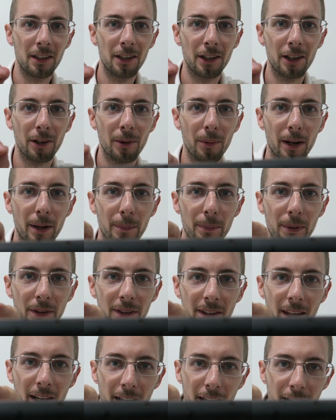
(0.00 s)
You're gonna wanna put
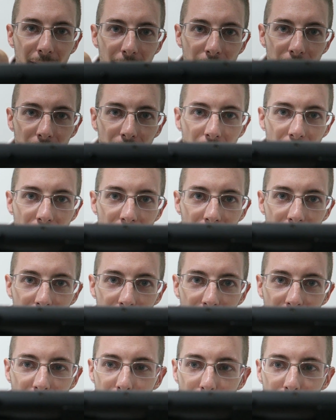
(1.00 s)
that in front
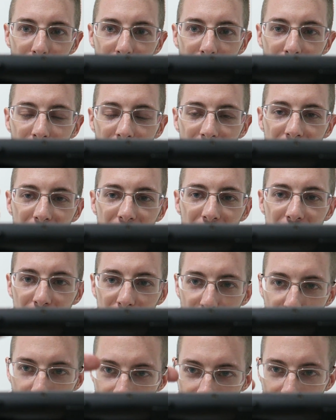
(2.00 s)
of that pin right there,
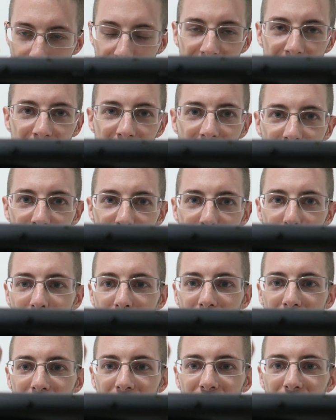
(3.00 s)
so when that slides
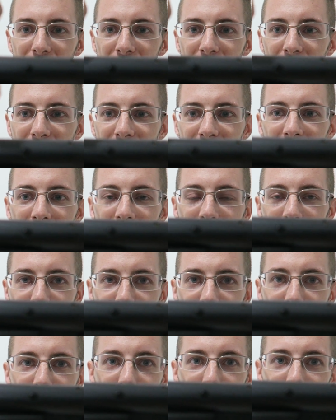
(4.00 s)
back, this gets cocked
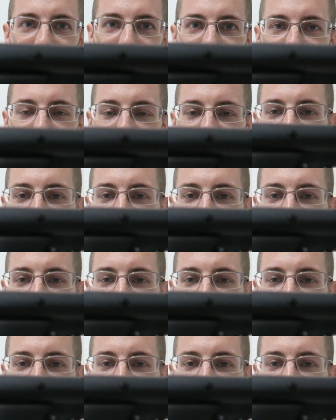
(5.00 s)
all the way to the